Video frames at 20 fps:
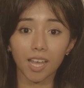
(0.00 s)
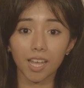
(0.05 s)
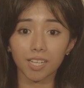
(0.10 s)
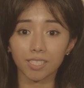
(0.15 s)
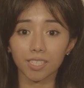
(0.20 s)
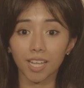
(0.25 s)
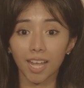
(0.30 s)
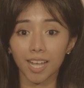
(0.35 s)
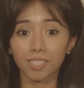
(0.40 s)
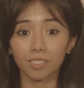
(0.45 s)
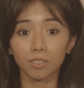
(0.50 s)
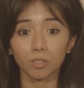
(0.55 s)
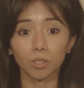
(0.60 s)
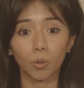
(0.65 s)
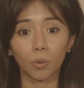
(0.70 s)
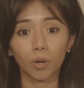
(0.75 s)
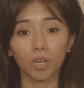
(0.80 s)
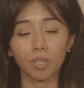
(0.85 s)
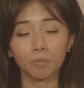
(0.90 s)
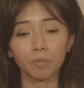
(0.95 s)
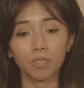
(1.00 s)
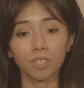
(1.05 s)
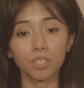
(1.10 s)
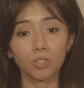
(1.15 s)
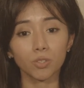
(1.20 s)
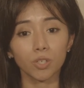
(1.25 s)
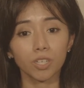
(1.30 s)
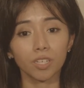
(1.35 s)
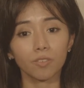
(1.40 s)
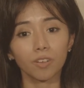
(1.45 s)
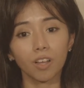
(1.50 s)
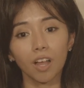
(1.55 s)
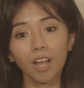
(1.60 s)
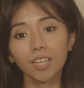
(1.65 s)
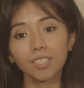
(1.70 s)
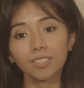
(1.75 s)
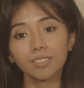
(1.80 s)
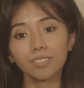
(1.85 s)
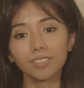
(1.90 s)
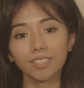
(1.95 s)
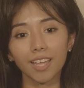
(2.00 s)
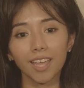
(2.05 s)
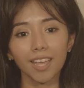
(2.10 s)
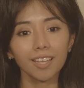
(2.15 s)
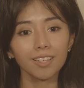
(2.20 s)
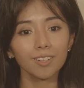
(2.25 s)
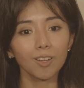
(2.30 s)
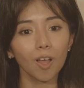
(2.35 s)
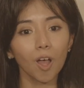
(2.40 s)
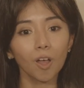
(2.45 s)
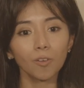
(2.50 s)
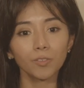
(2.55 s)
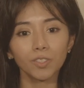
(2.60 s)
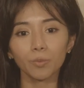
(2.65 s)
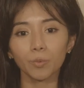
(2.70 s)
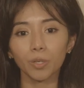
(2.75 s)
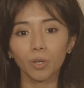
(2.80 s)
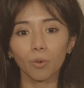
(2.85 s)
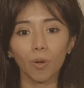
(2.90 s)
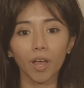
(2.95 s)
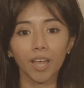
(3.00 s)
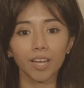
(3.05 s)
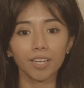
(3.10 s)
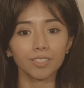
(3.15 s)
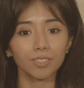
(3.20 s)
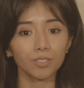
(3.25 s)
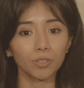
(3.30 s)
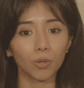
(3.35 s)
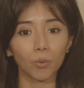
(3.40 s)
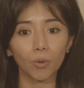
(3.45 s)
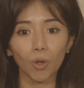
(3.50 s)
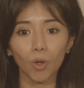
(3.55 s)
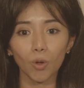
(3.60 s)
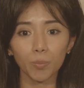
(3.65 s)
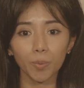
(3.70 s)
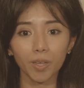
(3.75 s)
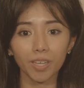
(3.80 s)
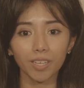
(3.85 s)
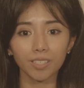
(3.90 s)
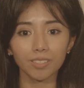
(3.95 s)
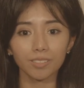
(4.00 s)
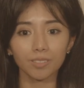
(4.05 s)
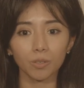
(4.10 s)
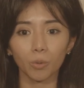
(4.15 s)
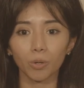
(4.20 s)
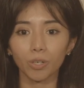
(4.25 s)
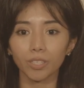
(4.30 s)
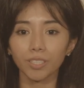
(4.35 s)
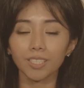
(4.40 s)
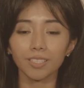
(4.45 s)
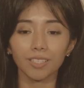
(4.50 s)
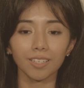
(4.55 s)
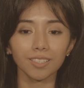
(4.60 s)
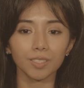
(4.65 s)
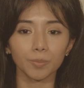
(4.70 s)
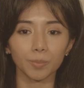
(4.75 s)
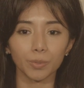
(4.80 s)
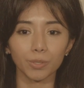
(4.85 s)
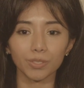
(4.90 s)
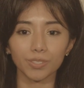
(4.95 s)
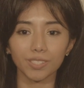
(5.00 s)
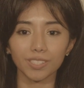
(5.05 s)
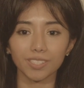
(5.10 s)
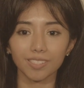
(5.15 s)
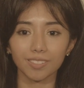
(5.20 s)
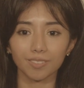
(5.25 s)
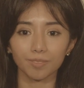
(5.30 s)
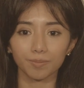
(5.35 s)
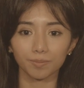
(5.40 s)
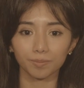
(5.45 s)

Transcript: as it has lower administrative costs and often requires no copays or deductibles.